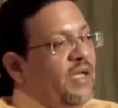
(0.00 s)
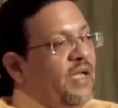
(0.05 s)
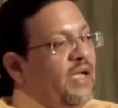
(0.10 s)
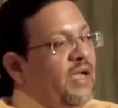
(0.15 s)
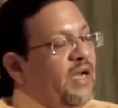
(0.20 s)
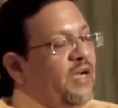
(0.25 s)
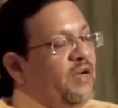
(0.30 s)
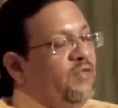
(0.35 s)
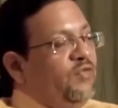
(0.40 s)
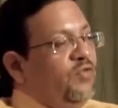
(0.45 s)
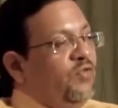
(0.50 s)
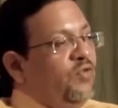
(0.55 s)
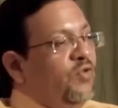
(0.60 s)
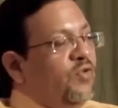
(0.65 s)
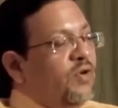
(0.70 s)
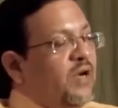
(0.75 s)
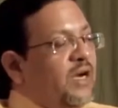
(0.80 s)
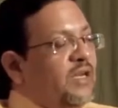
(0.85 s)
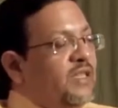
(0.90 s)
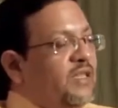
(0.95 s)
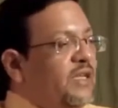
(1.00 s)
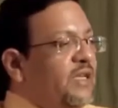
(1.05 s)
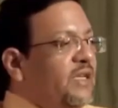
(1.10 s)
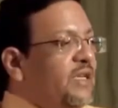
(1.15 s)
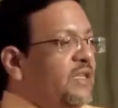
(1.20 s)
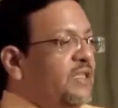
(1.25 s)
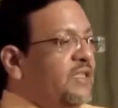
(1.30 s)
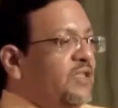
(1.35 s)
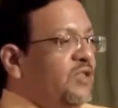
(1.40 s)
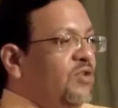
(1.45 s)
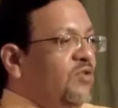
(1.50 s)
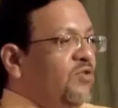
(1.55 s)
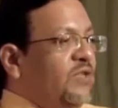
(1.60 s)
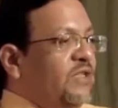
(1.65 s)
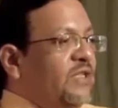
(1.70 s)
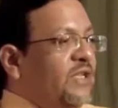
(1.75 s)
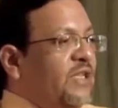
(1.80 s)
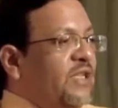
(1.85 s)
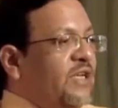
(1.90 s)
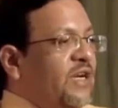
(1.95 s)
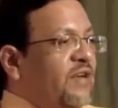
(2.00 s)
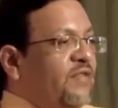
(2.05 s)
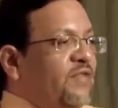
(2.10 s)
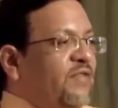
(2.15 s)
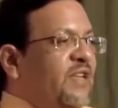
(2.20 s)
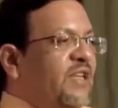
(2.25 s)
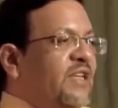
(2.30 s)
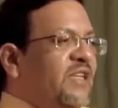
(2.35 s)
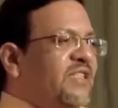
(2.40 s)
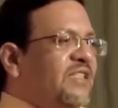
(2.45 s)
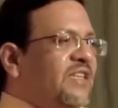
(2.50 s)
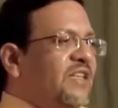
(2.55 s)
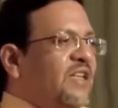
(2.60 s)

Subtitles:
And if you look at this, you will say that Venus